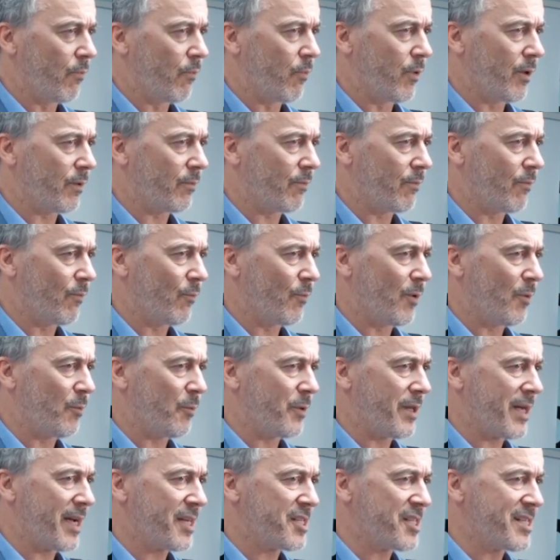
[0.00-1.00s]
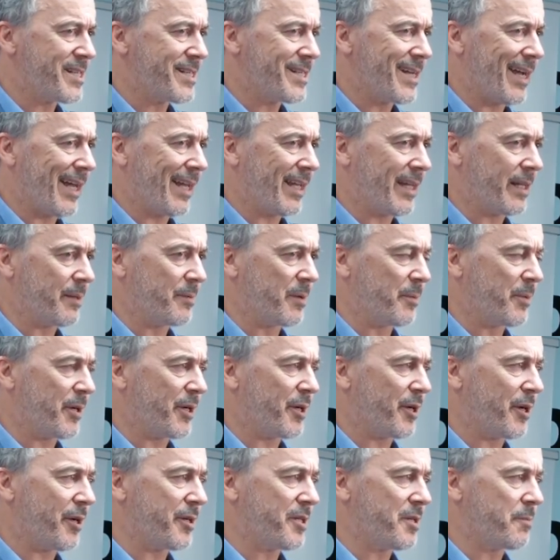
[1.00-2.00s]
what were they actually telling them
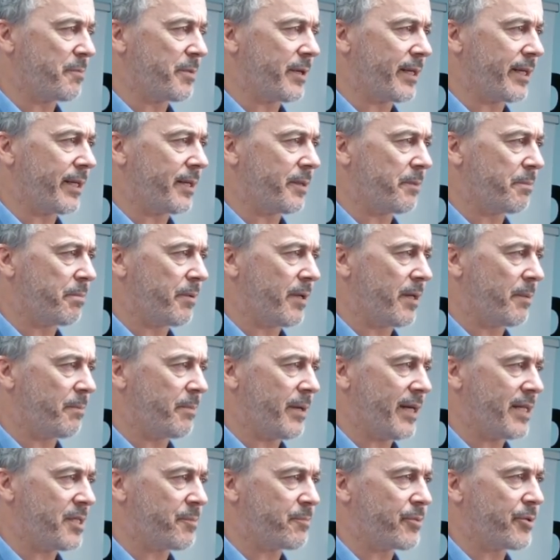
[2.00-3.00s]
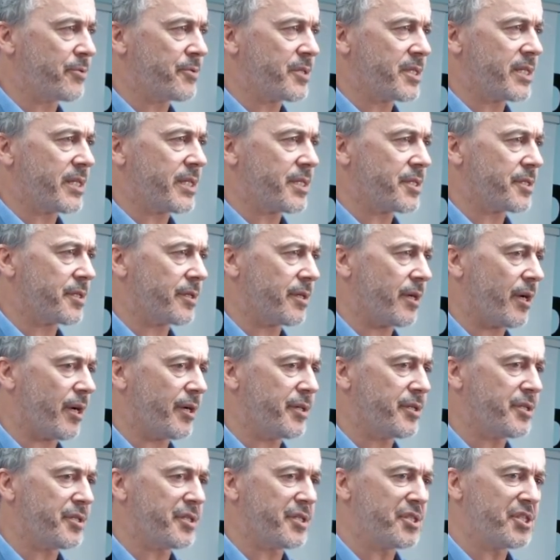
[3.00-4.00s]
about how you bring a peace process, or
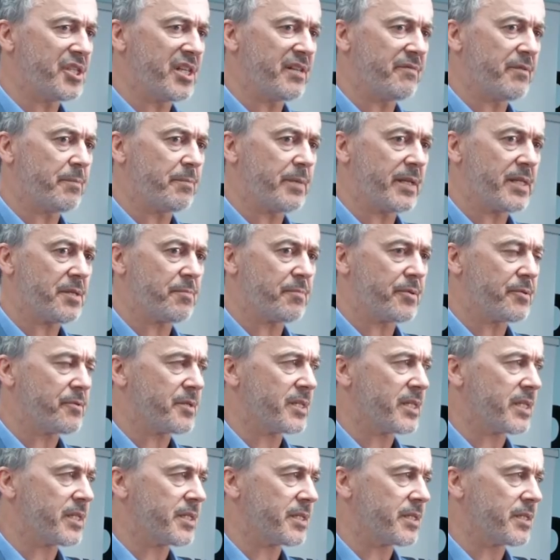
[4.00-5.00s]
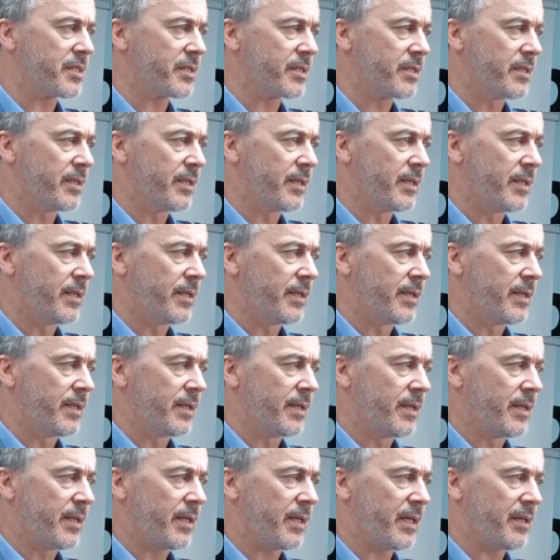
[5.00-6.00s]
how do you achieve a peace process
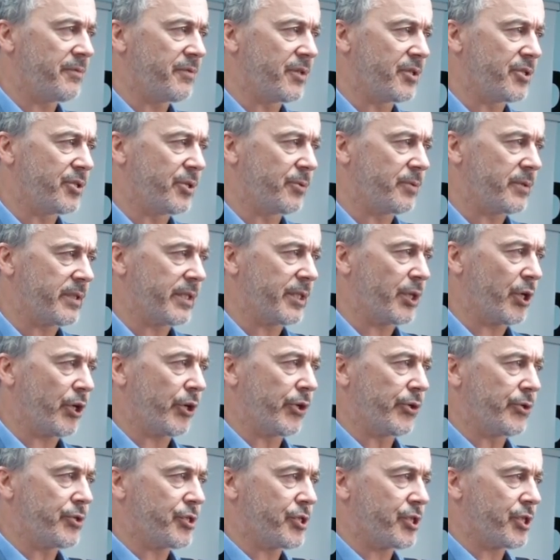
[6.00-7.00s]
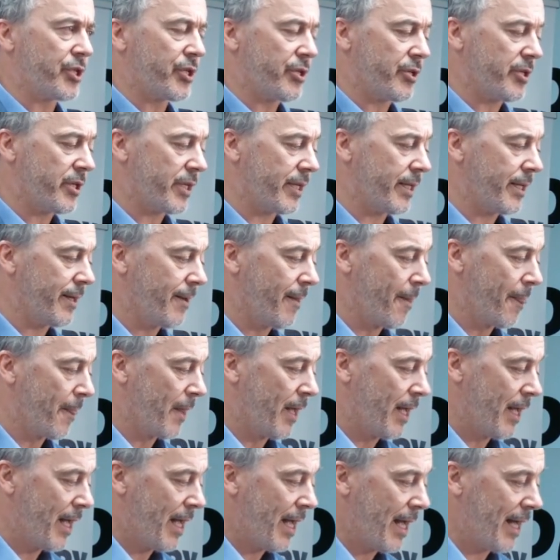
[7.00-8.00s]
if you don't include security?
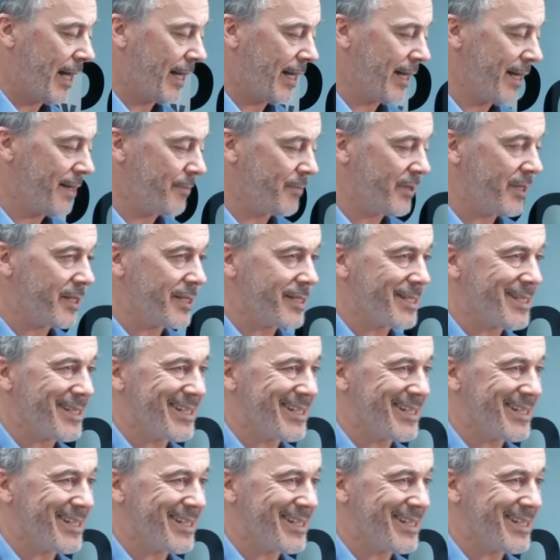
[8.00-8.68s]
And I'm not